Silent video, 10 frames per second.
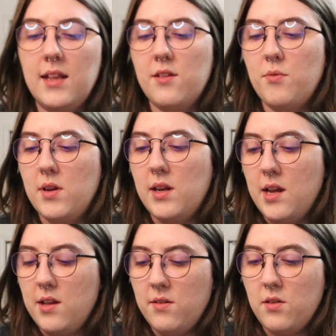this one
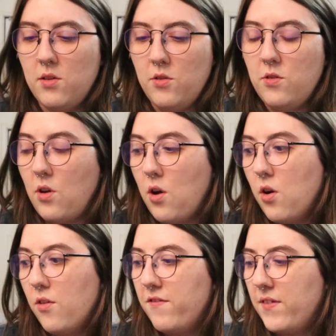is
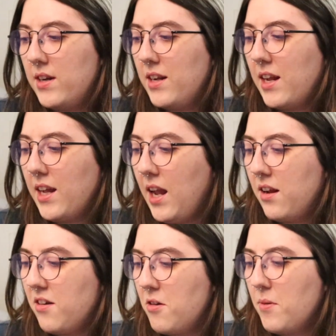so fun, and I
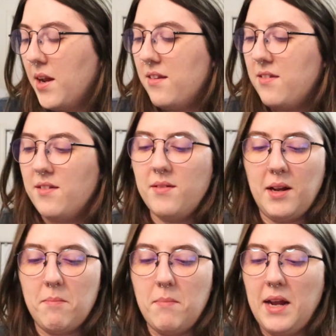cannot wait to
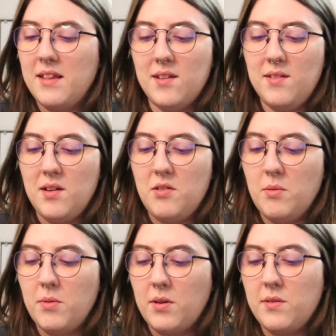like make this into
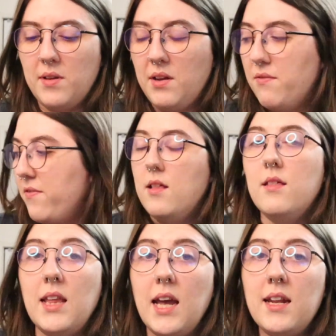a book sleeve.
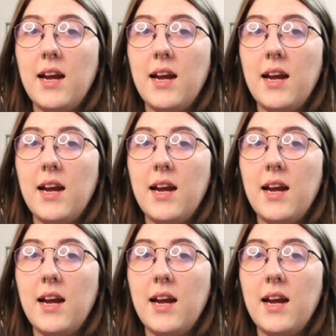Then I